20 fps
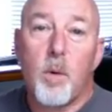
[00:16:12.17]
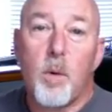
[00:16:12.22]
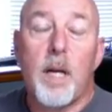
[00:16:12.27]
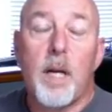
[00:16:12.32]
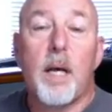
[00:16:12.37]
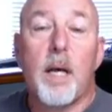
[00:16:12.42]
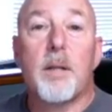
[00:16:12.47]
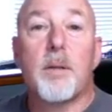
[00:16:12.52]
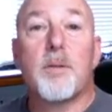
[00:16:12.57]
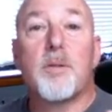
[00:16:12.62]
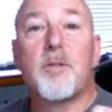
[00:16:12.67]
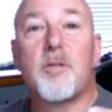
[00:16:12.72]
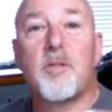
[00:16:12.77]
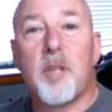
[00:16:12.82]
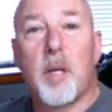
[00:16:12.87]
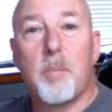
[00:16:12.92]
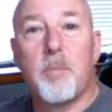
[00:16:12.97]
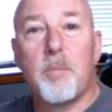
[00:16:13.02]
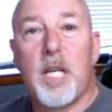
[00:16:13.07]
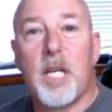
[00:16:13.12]
what other
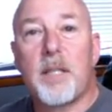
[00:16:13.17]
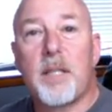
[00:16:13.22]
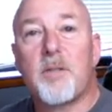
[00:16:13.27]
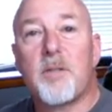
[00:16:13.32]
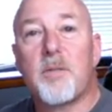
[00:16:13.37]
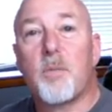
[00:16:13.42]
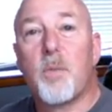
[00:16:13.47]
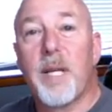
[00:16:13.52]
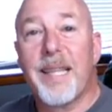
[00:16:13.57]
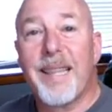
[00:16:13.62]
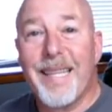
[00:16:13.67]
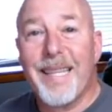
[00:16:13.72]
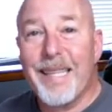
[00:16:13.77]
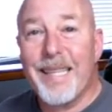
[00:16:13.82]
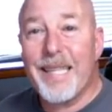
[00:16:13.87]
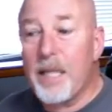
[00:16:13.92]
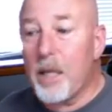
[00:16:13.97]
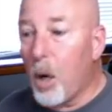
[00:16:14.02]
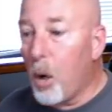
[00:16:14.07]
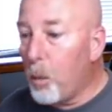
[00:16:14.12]
subjects within
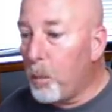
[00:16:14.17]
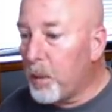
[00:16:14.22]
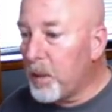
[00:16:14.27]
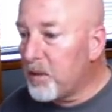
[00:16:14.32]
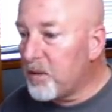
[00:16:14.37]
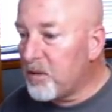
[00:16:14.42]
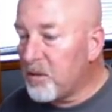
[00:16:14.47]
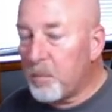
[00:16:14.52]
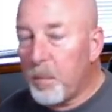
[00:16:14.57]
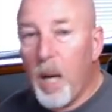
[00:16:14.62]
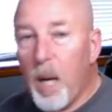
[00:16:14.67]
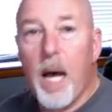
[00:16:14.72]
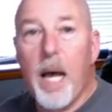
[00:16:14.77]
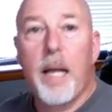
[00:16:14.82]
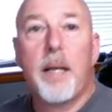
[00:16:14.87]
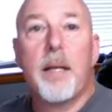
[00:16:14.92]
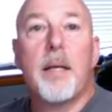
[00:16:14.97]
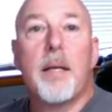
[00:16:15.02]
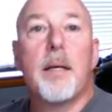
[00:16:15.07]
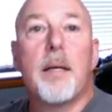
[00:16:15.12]
the openSPOT